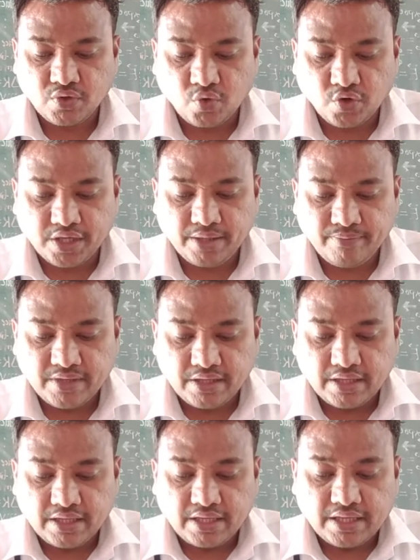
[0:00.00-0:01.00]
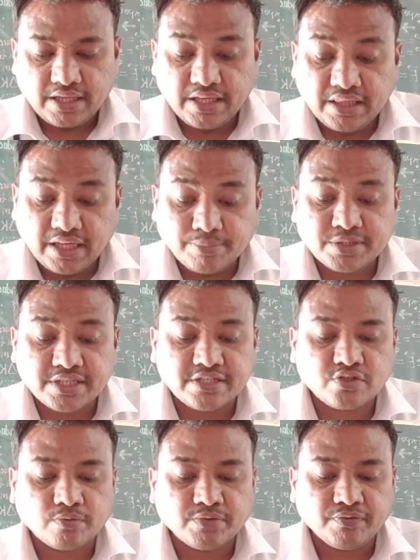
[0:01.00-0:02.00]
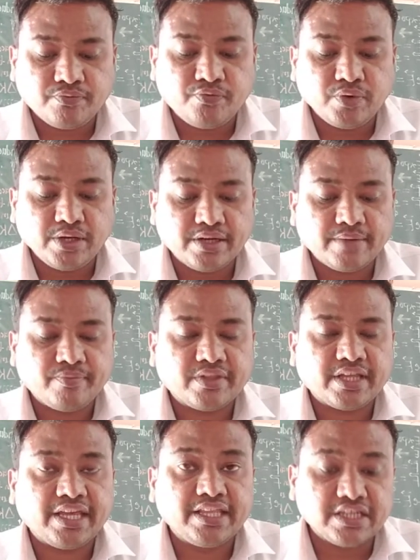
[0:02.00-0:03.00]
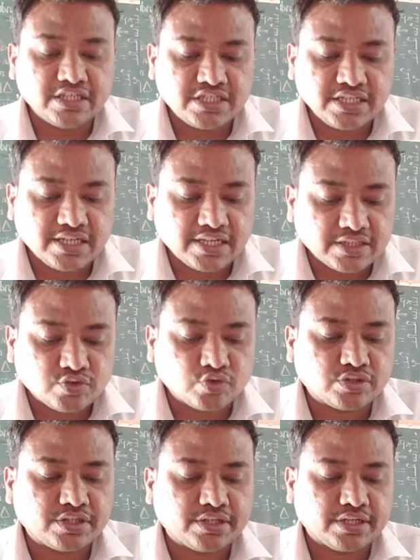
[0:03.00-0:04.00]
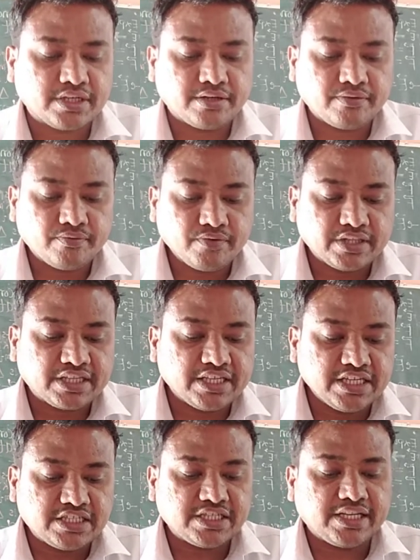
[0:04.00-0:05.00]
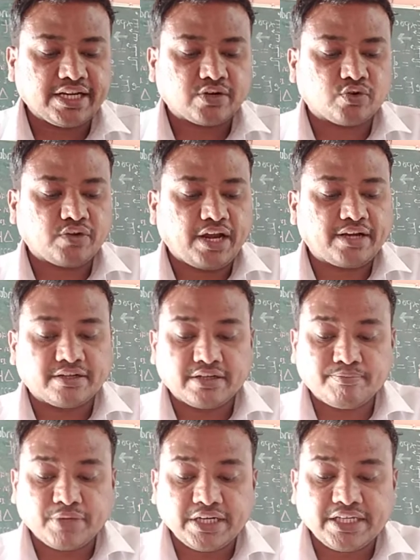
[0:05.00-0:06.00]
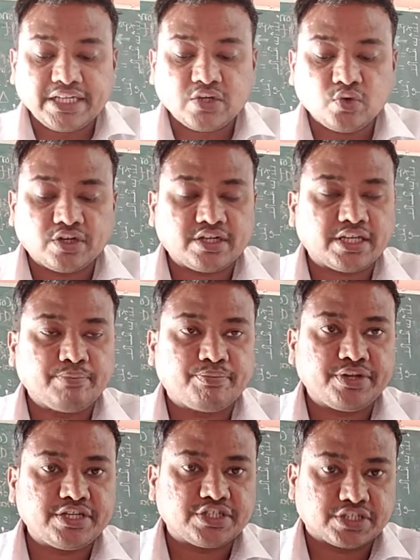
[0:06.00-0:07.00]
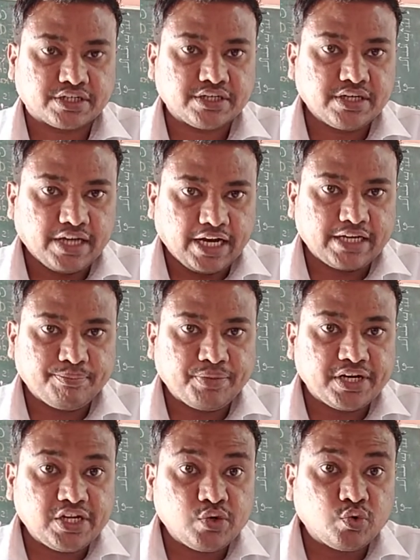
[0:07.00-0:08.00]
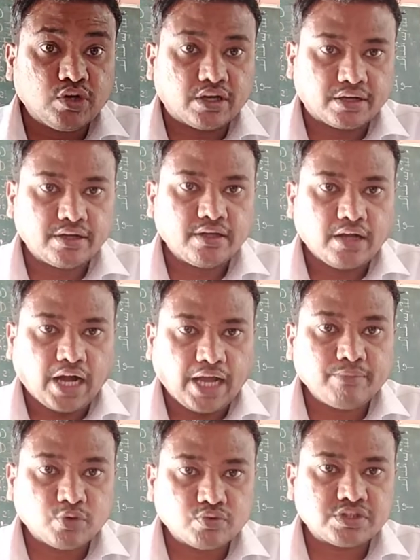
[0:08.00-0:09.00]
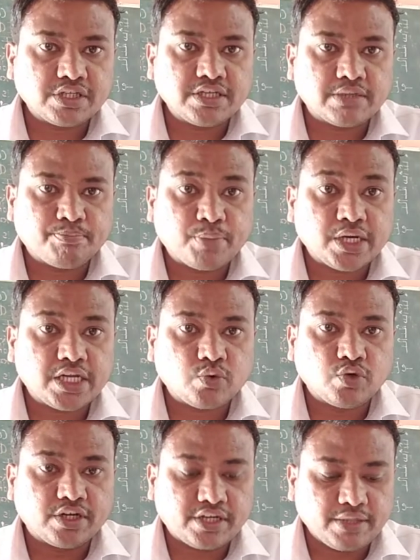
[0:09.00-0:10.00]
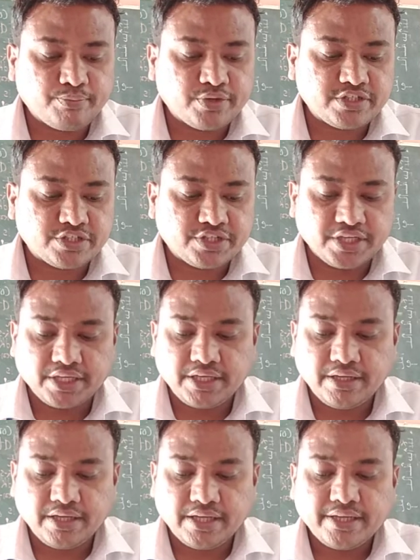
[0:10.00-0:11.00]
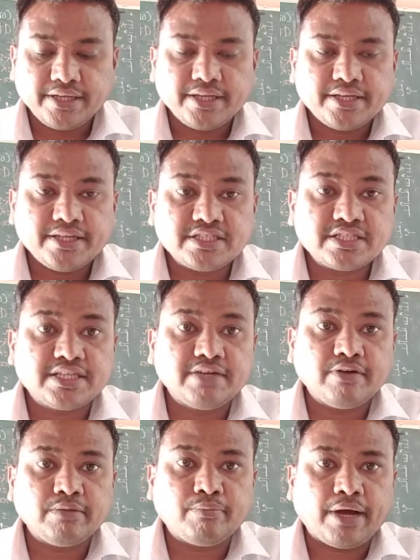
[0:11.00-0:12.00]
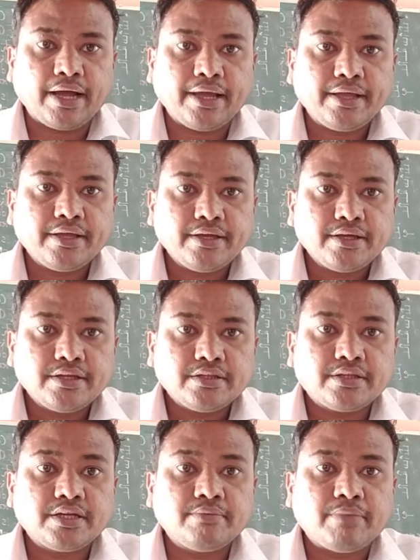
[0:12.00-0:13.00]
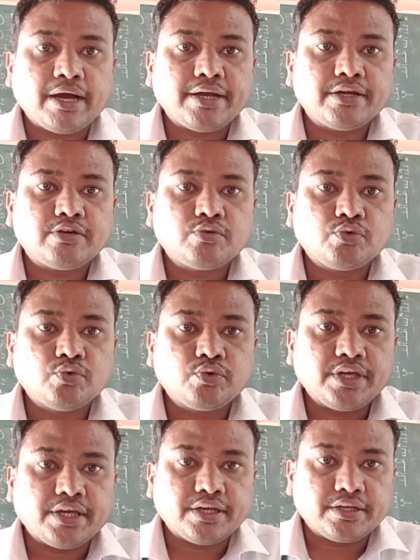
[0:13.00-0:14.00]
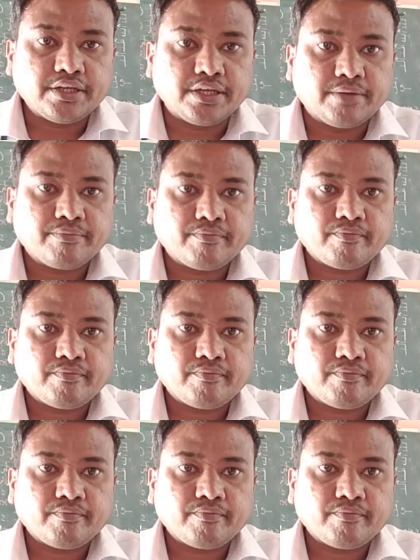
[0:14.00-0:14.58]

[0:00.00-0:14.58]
Okay, in the absence of the field energy associated with each electron at a particular temperature, at a particular, I am going to say here particular temperature T, is given by 3 by 2 kT.